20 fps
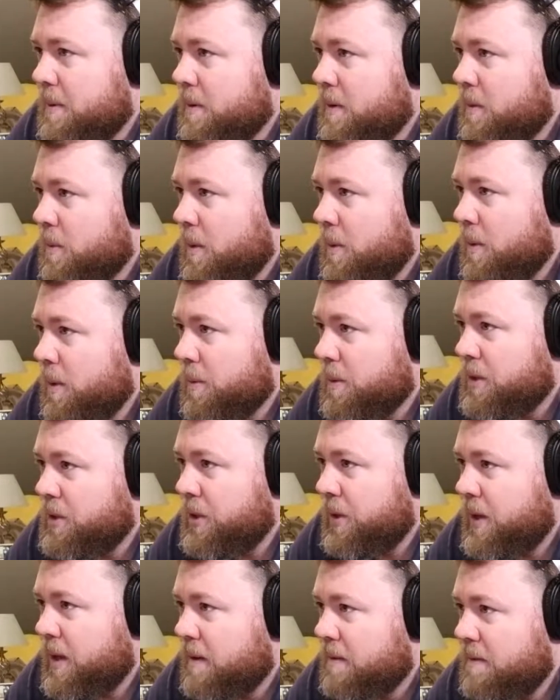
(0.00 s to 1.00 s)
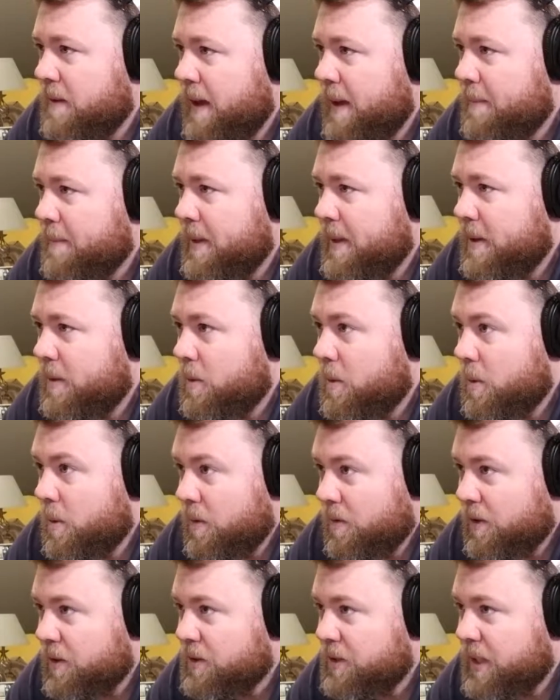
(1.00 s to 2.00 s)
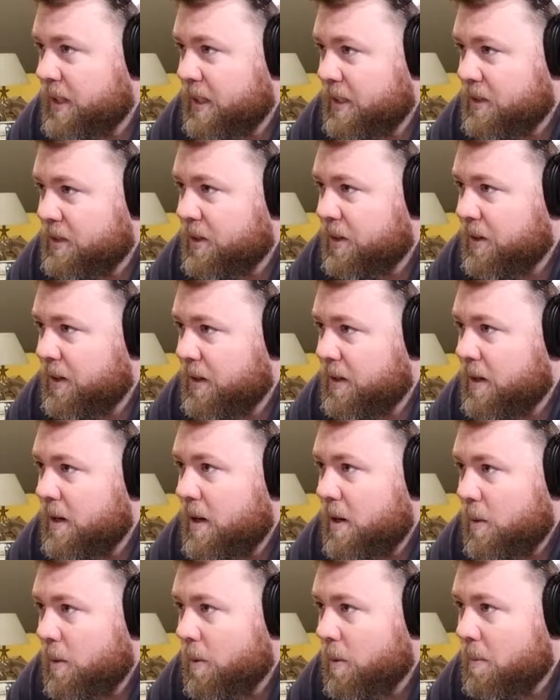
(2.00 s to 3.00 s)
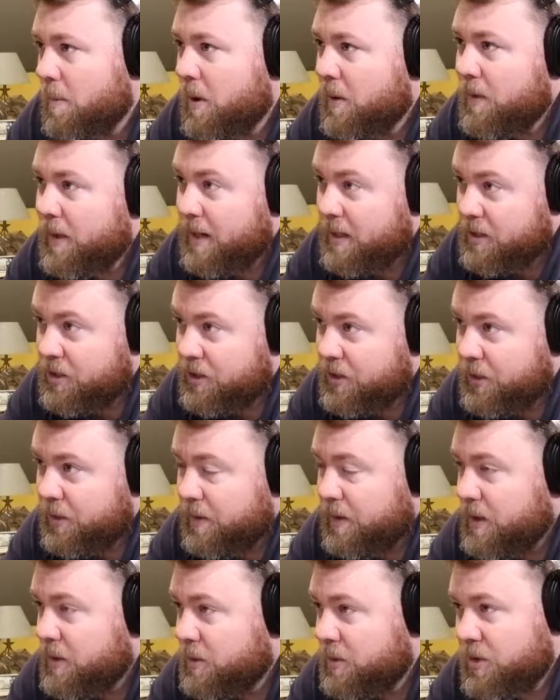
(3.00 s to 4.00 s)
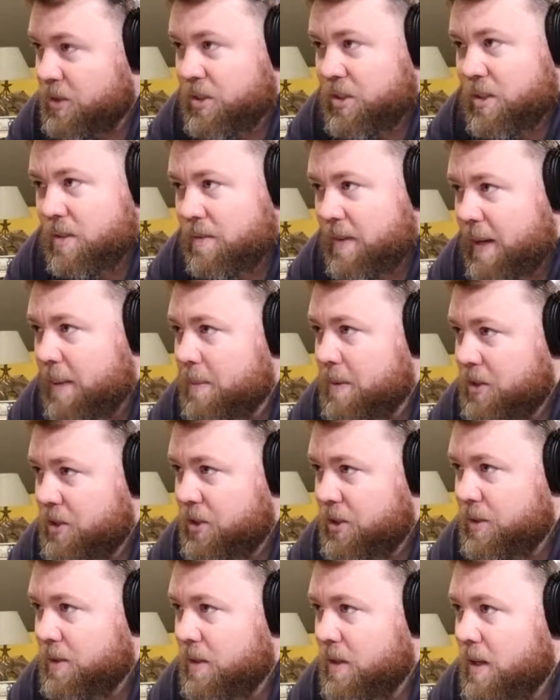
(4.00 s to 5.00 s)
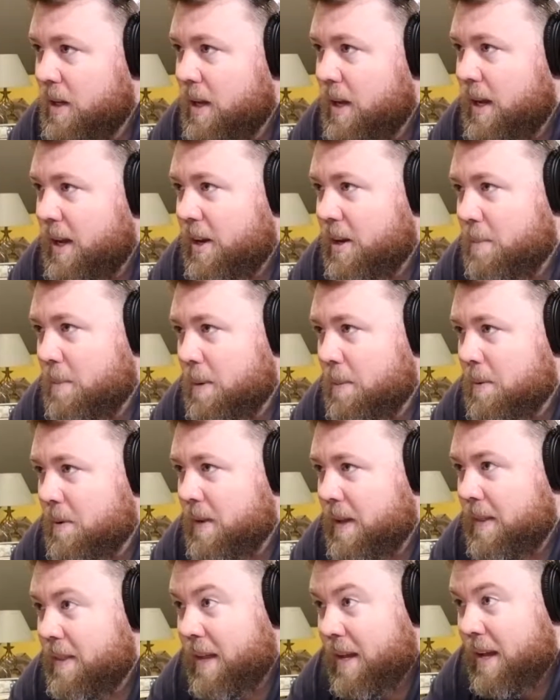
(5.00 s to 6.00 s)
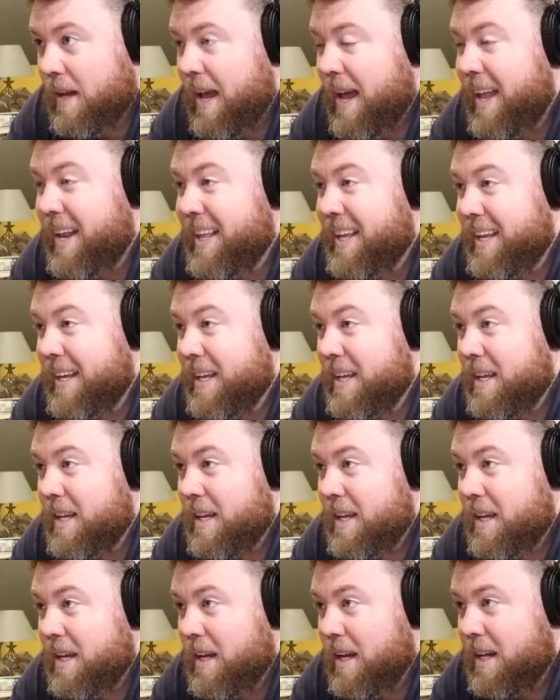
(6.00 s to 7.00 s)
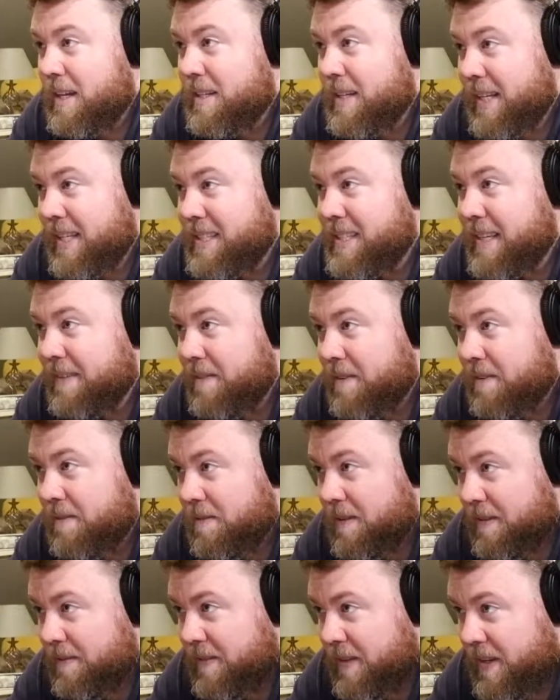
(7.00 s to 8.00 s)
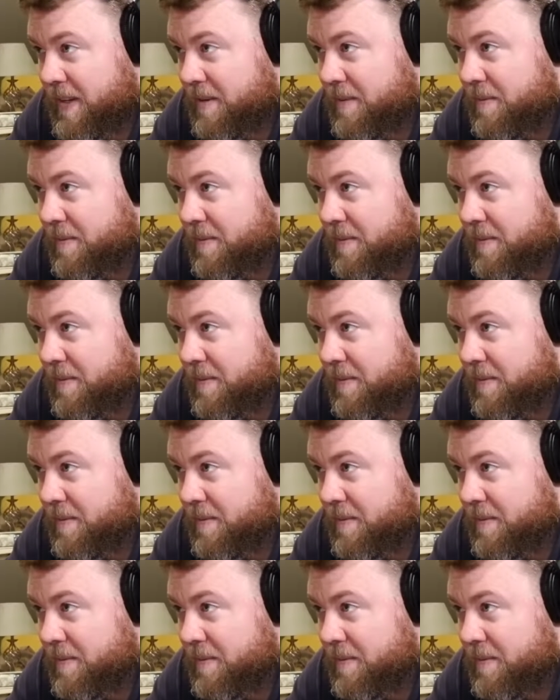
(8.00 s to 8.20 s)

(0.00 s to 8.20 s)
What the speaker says: when we were shooting a family, when we were first getting started, we were both at a shoot. This was just a family shoot. And remember that I had a D750,